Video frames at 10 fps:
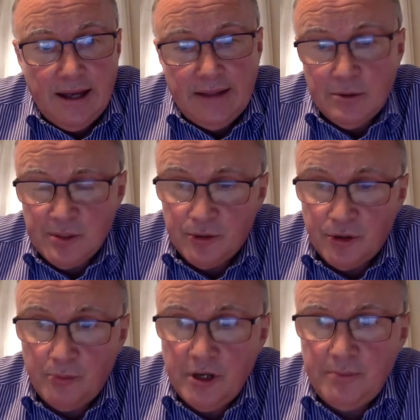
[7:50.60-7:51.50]
Uh, and that was
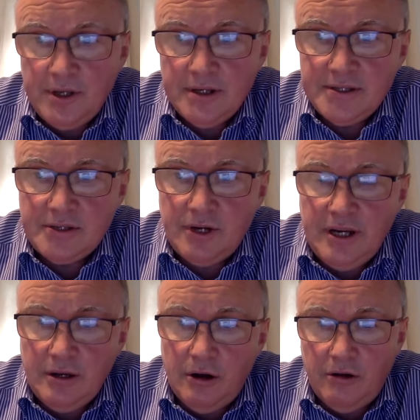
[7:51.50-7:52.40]
appropriate because
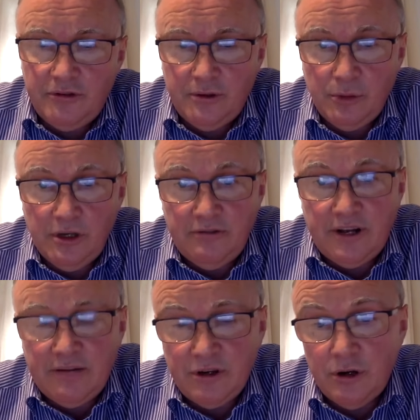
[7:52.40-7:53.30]
screening often will
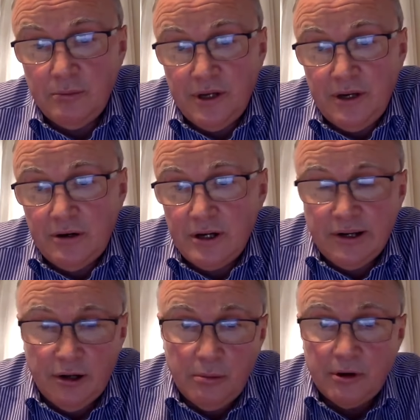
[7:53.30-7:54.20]
involve a company or
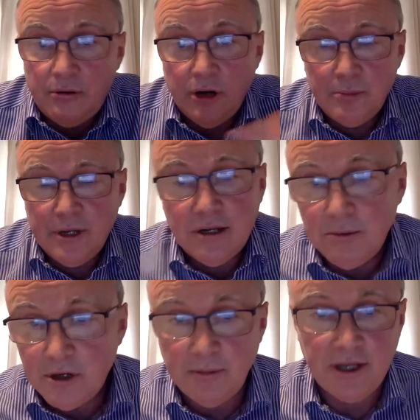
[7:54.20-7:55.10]
a club or a rugby
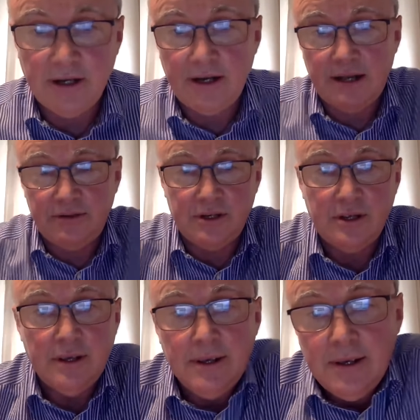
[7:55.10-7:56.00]
club coming in and
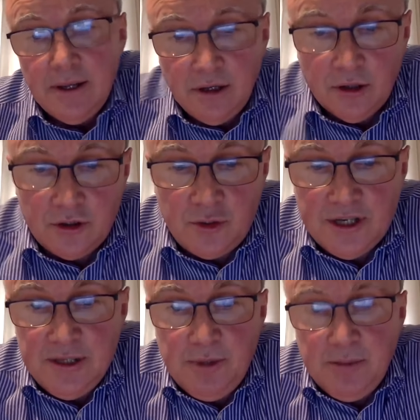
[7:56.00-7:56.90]
having, you know,
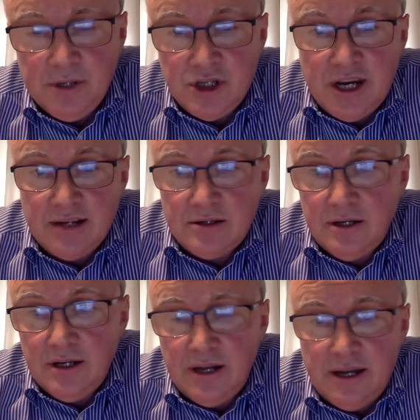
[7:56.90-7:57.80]
20 people
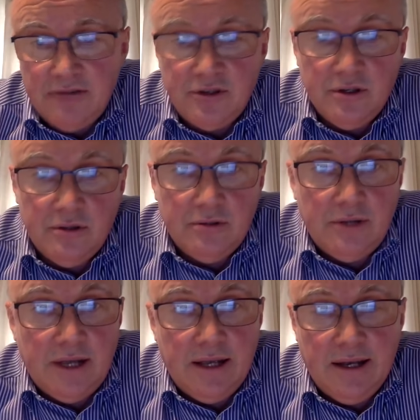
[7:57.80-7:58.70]
checked or in an
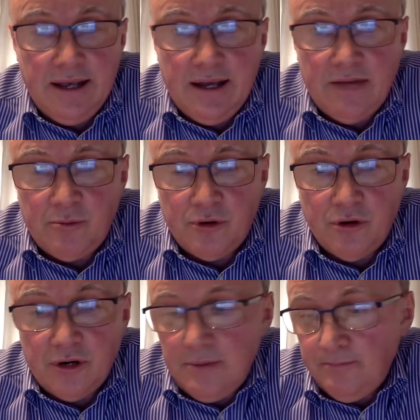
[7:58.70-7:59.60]
afternoon. Uh, Laya have a
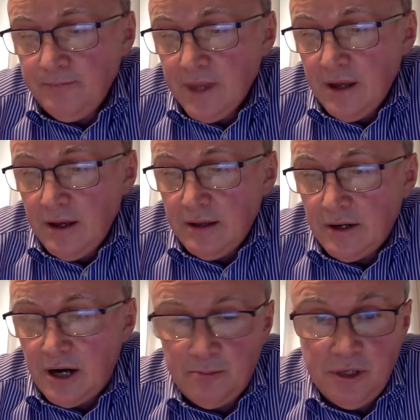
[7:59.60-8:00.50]
program,
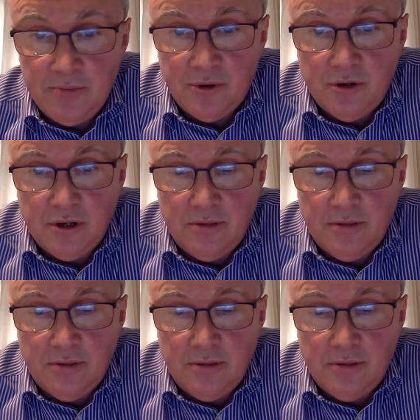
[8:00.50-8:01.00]
the Heartbeat